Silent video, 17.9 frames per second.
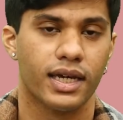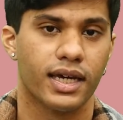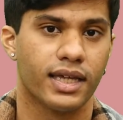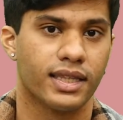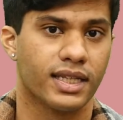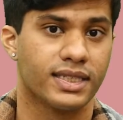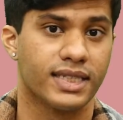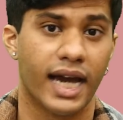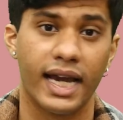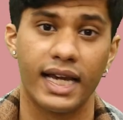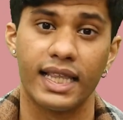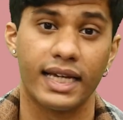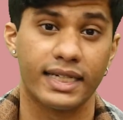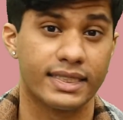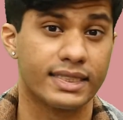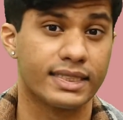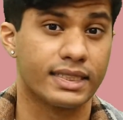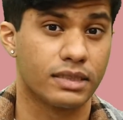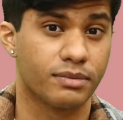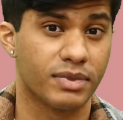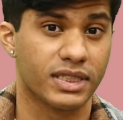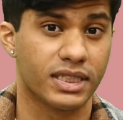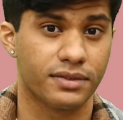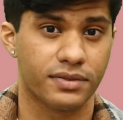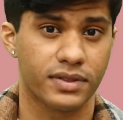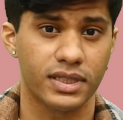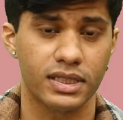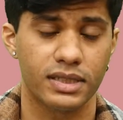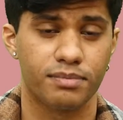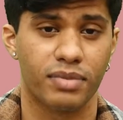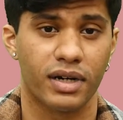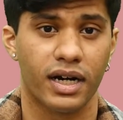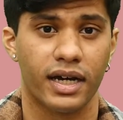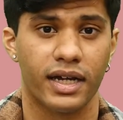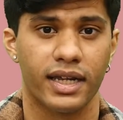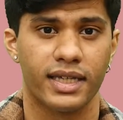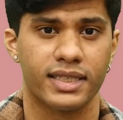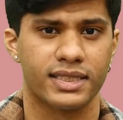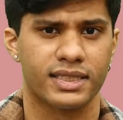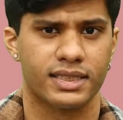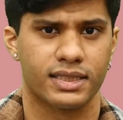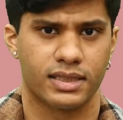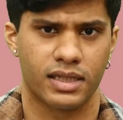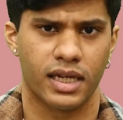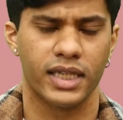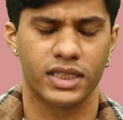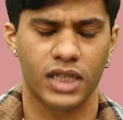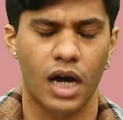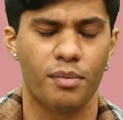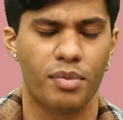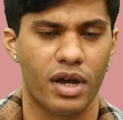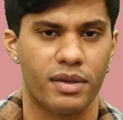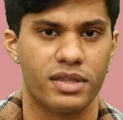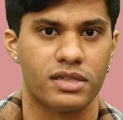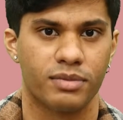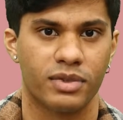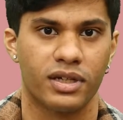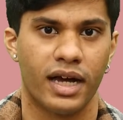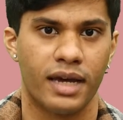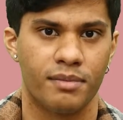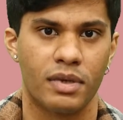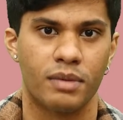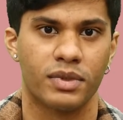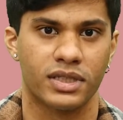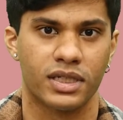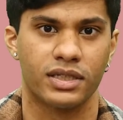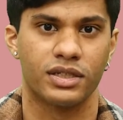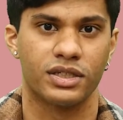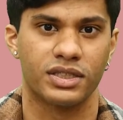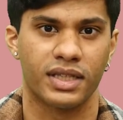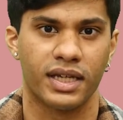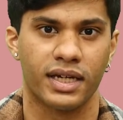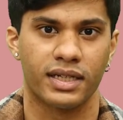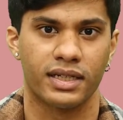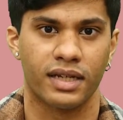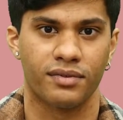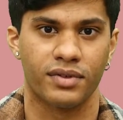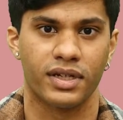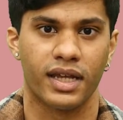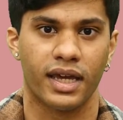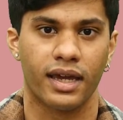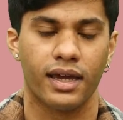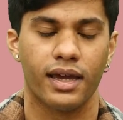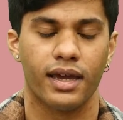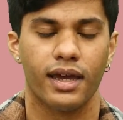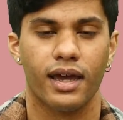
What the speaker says: the dialect is a little bit different, but it's comprehensible. I'm able to understand every day.